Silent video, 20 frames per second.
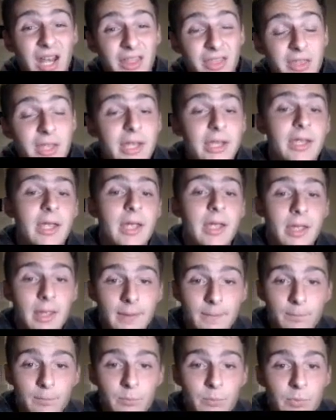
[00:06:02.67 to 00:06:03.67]
think,
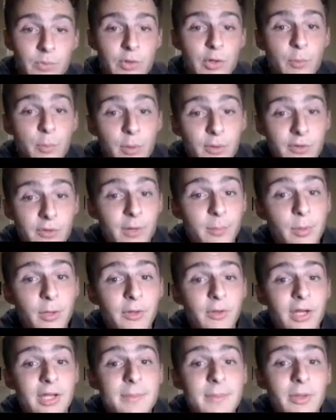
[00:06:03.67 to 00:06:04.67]
they're putting
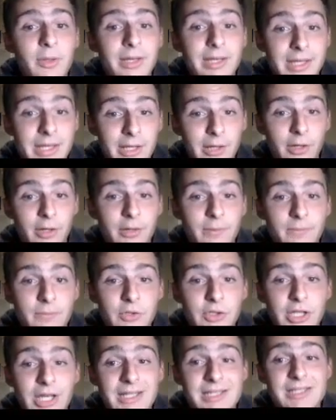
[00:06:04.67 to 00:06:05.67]
their email in here.
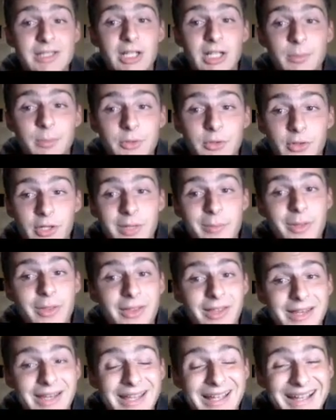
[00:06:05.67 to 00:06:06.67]
Chances they're going to put their email
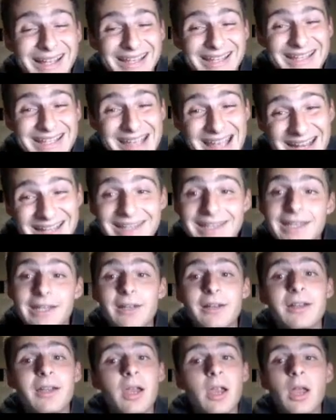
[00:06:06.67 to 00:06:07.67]
in again
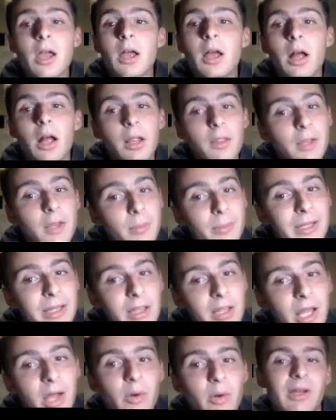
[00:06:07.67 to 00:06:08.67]
here a little bit
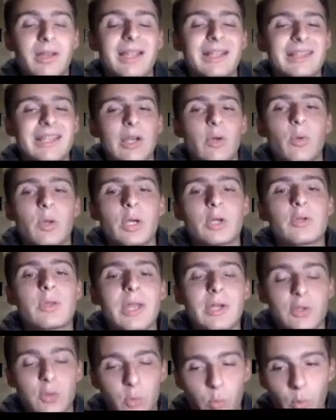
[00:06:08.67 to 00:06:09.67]
lower. Like they don't want to do
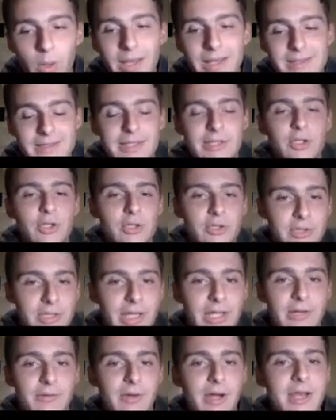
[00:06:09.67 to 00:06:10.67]
that twice. They just
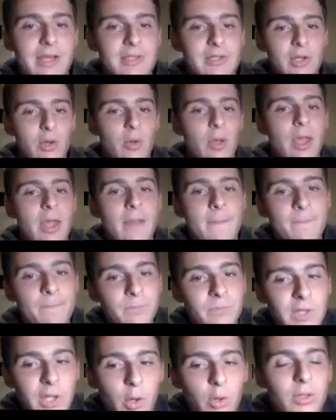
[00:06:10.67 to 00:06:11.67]
did, right? So,
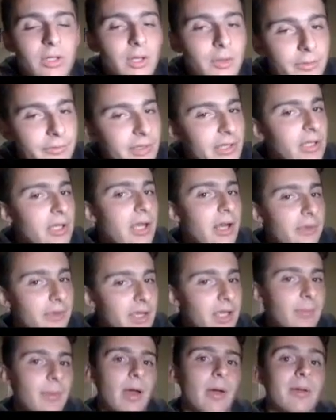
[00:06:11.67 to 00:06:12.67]
another thing you got to
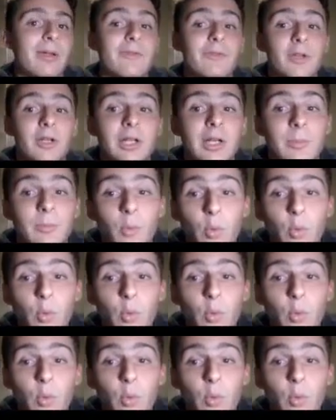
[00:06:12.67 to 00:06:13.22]
think about. If they're going to